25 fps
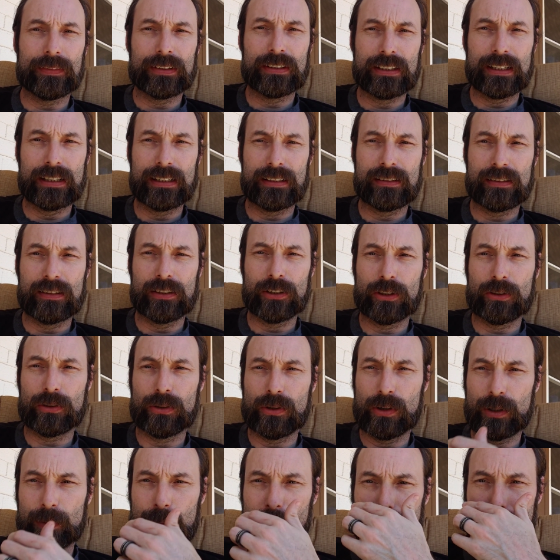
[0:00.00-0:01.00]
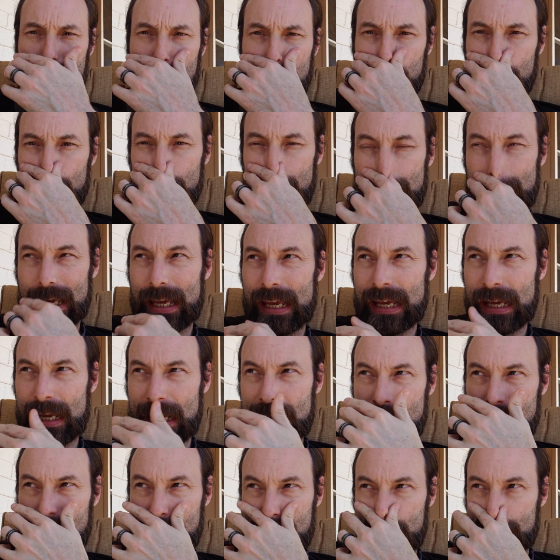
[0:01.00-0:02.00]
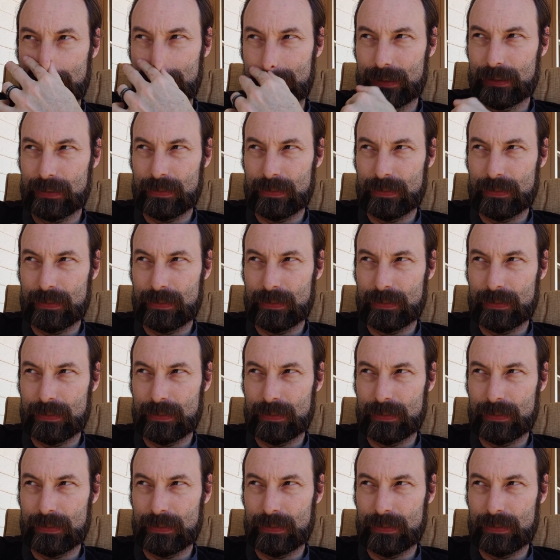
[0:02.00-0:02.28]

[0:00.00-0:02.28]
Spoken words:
since the Corona break, and I